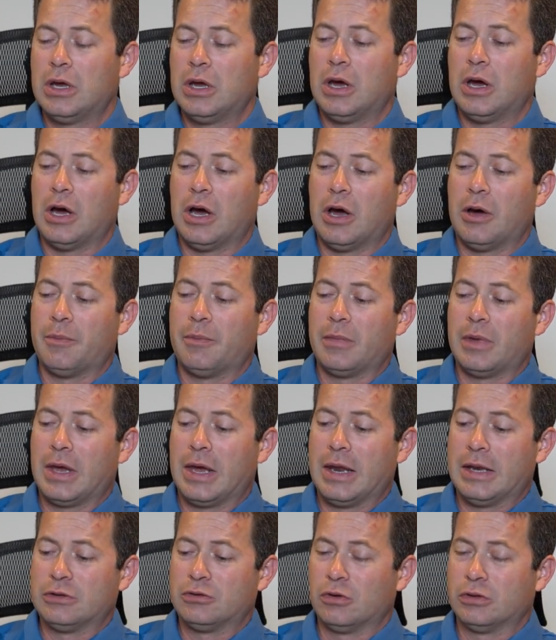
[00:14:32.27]
Um,
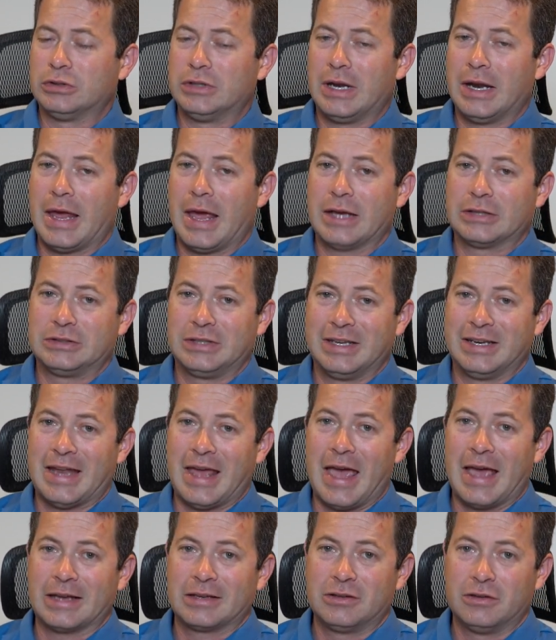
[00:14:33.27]
and so it's not actually an
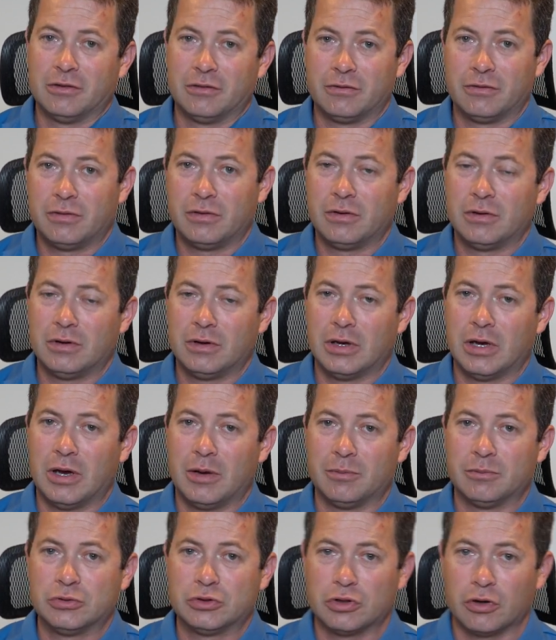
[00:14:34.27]
active
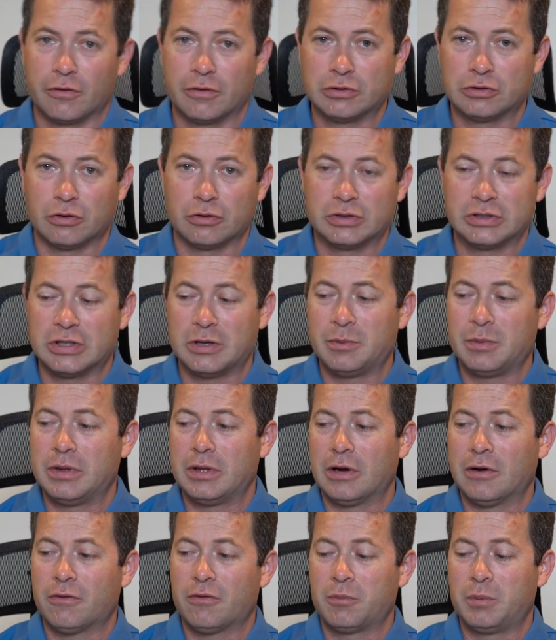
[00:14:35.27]
um, service or sim in
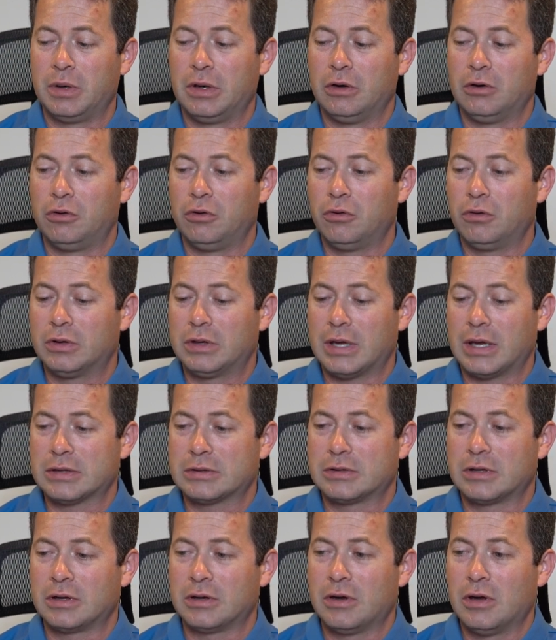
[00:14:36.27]
there for me to do the
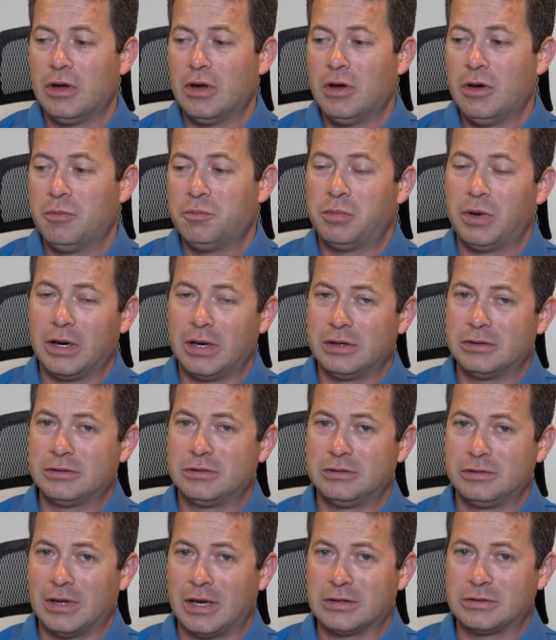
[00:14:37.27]
testing, but
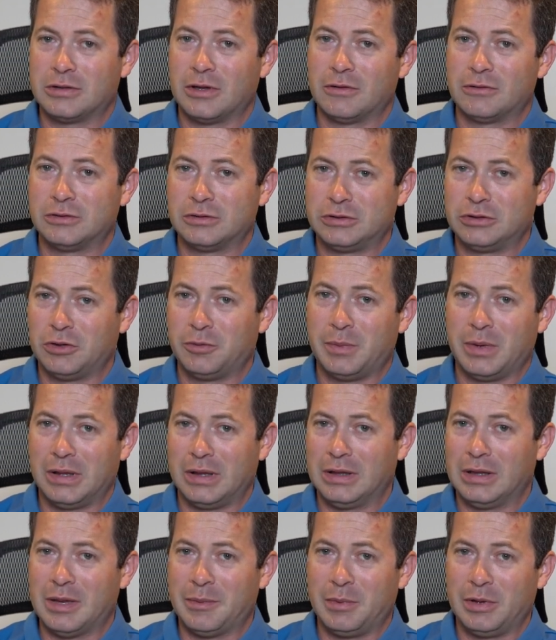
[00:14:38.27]
it's nice enough to still
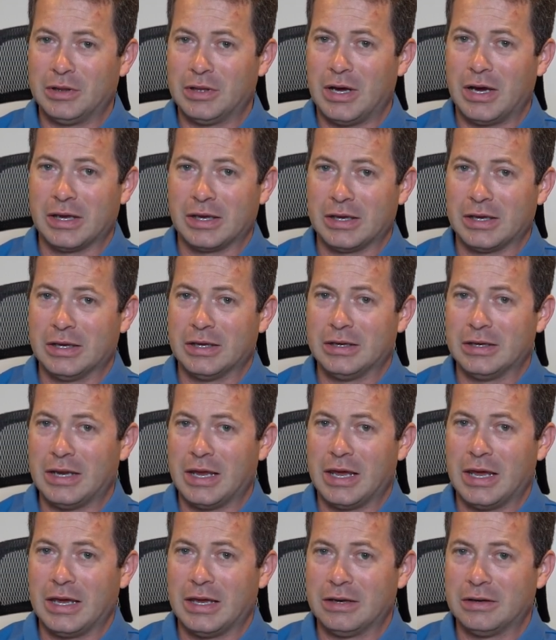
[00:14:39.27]
let me log in
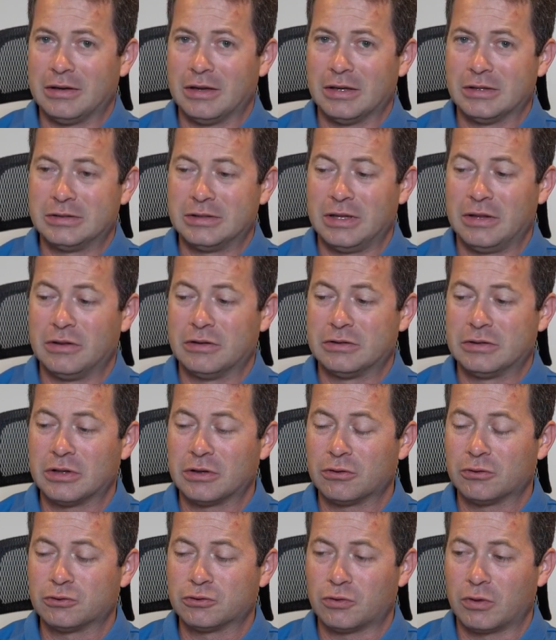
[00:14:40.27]
and uh, see the
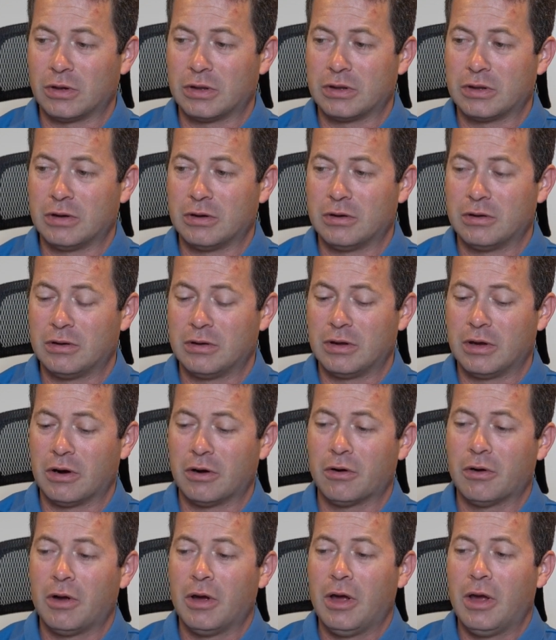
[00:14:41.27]
signal strength
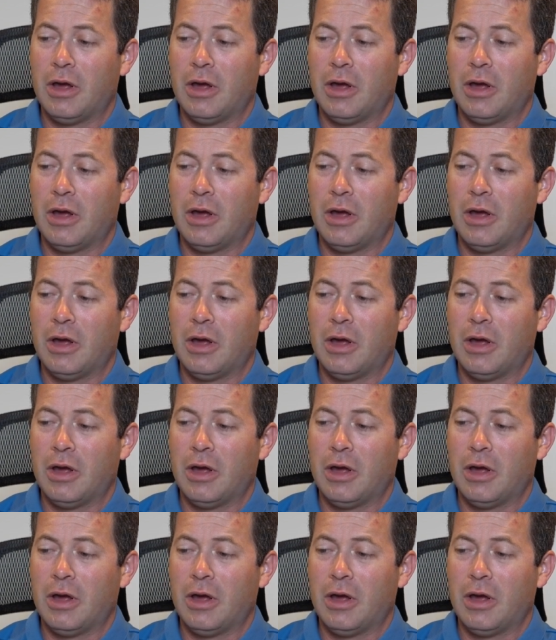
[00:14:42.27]
there.